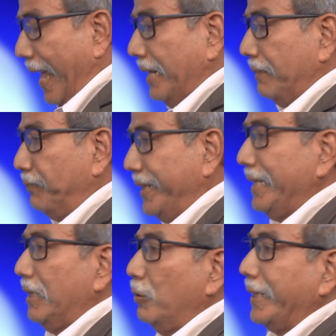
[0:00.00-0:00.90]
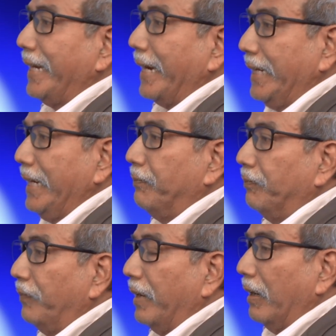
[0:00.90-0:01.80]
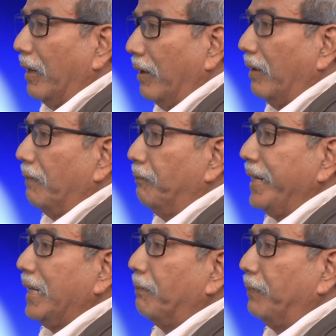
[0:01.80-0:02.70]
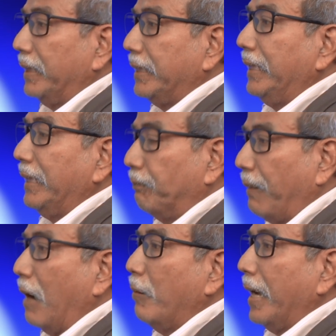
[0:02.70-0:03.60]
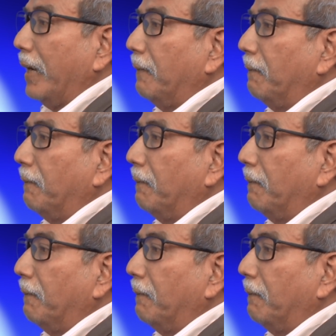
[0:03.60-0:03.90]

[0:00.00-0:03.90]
And me looking at him, being a person in power,